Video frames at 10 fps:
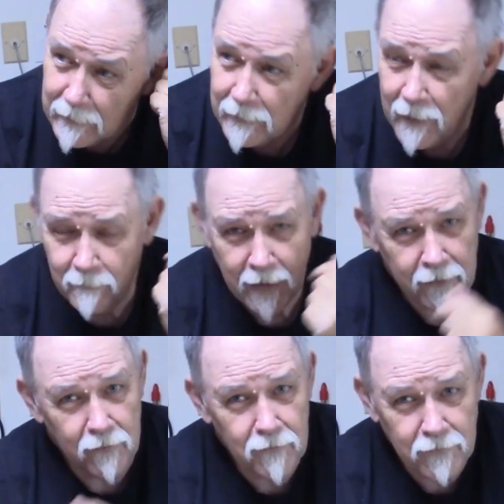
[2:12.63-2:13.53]

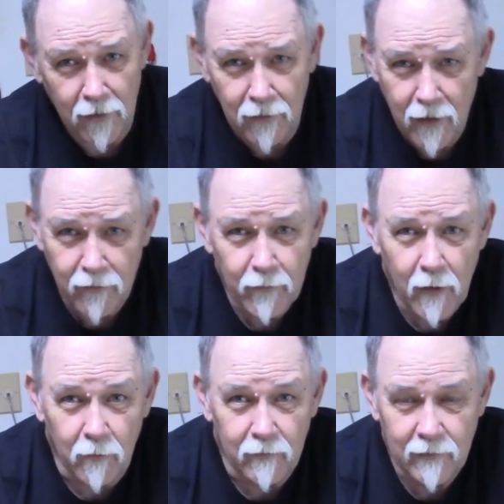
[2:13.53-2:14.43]
bad girl's got a lot of
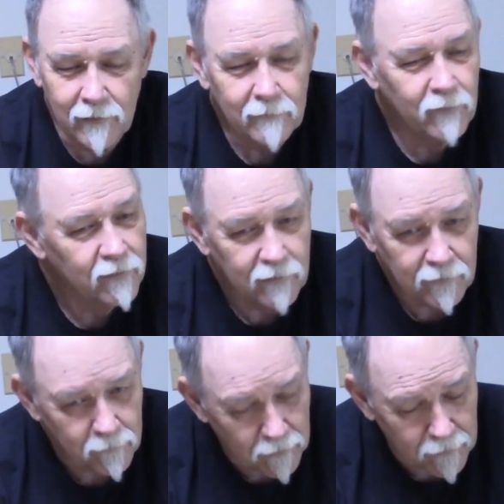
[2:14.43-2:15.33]
throat.
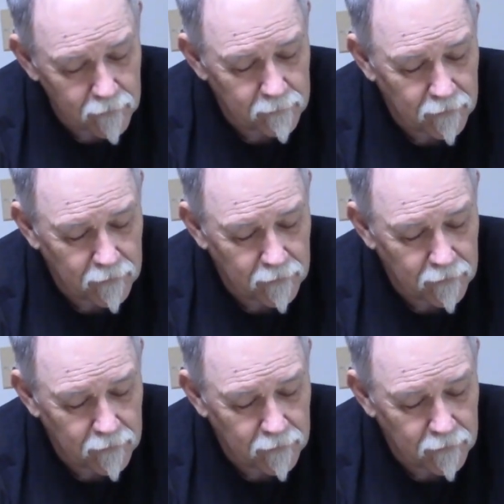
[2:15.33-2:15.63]
Pardon the